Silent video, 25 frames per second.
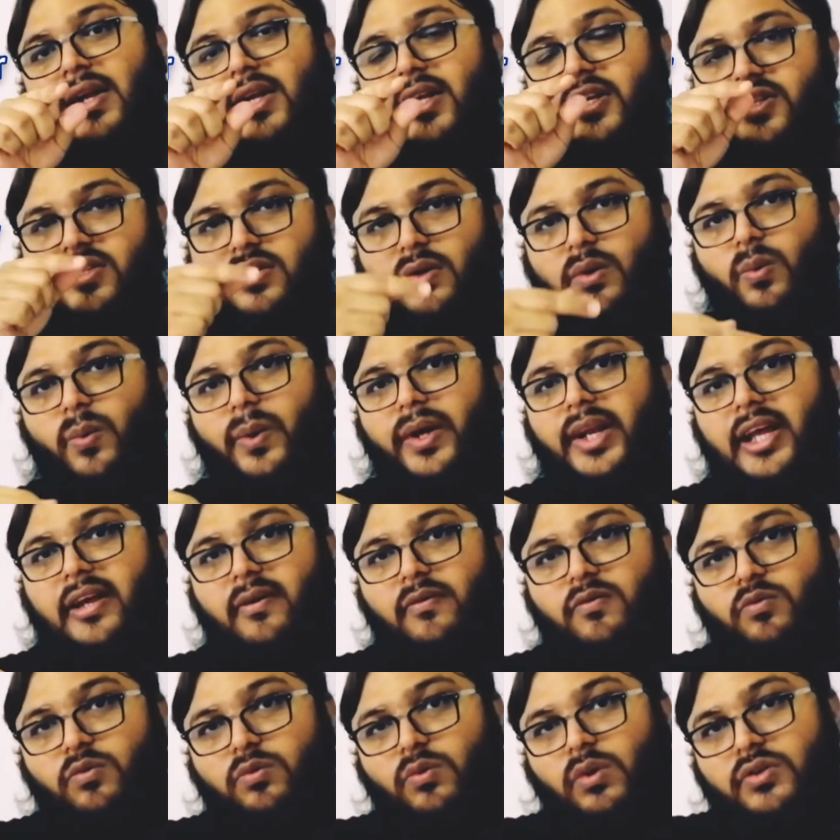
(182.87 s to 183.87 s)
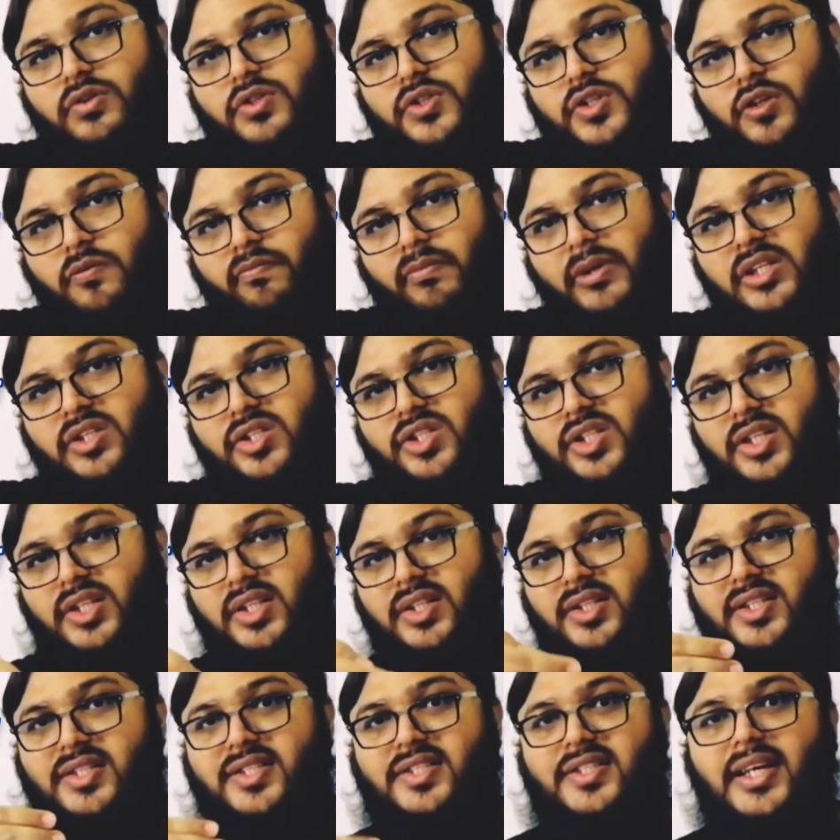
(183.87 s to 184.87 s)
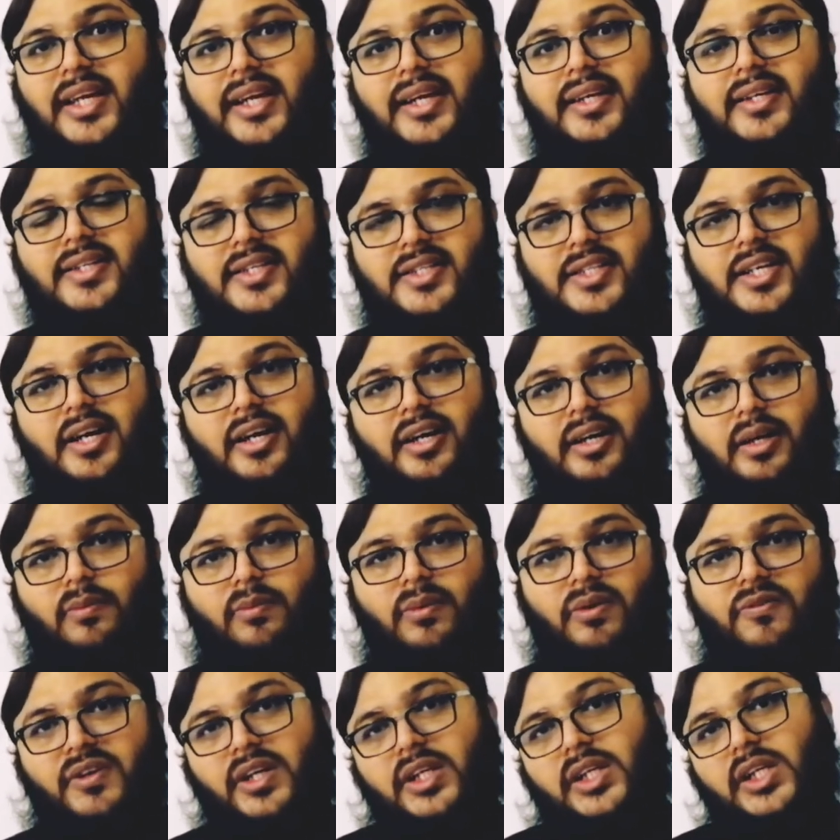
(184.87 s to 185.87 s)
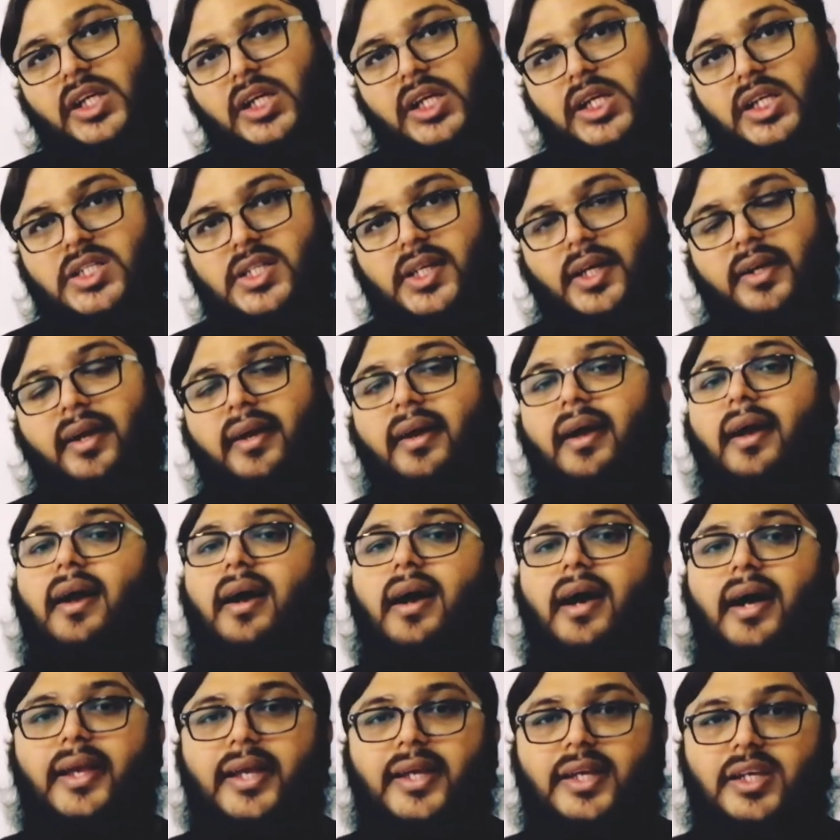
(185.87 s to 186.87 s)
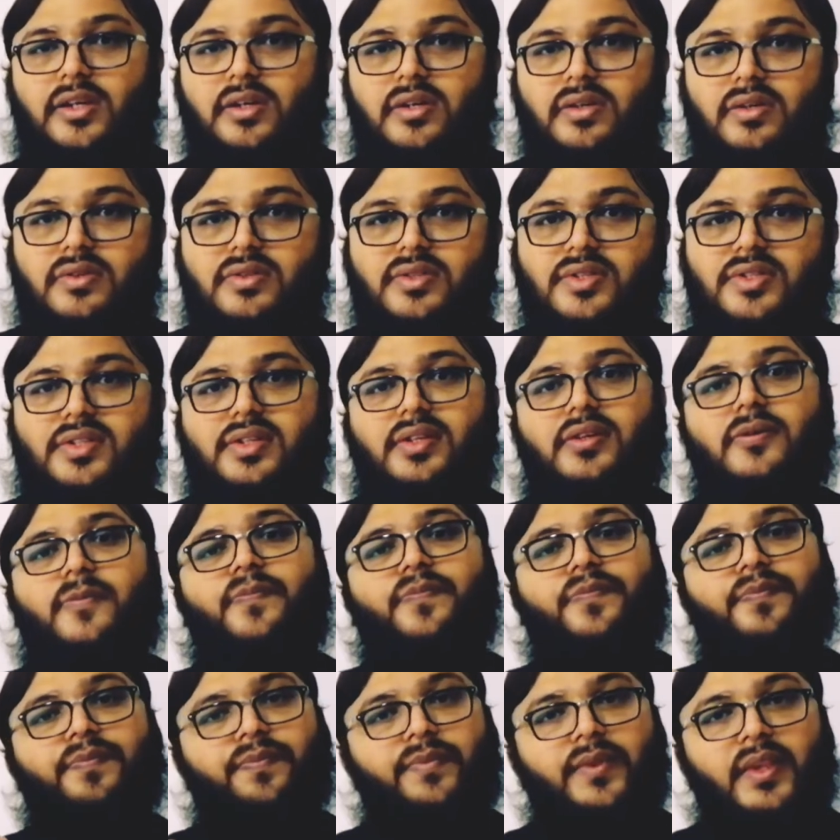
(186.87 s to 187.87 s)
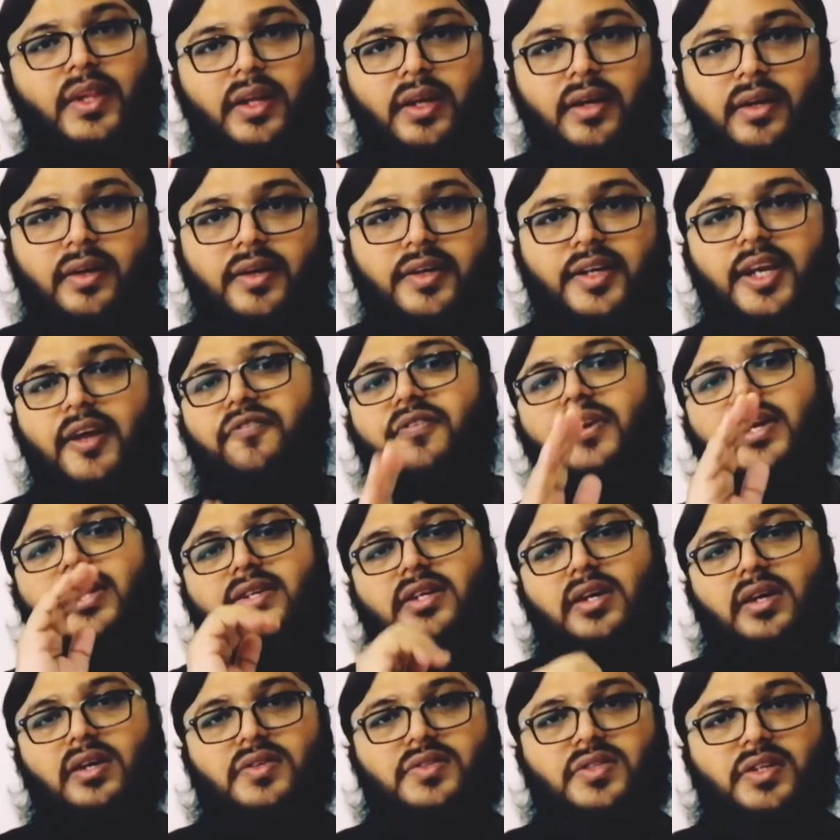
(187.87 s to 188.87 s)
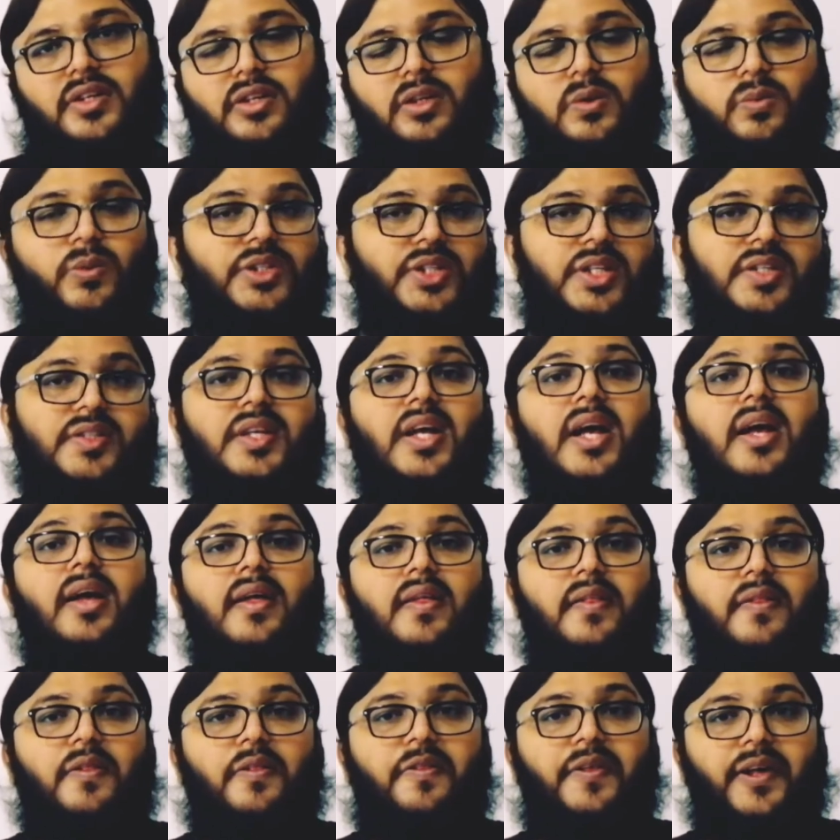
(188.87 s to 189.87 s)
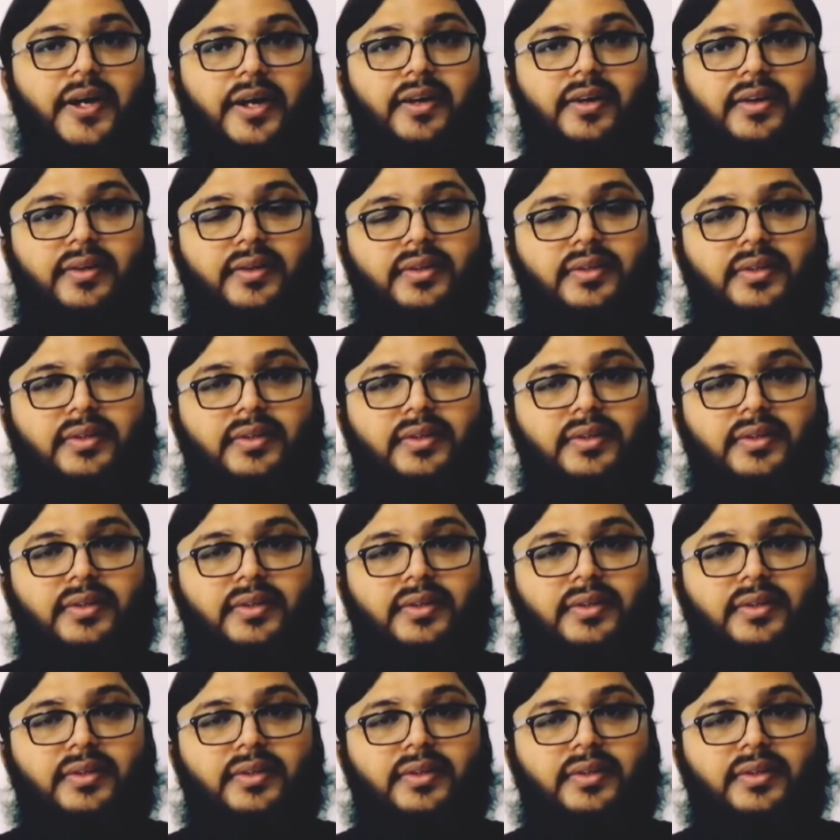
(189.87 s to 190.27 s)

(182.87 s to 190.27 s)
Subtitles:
So when I want to mention it the second time, if I need, I use definite article, which is the.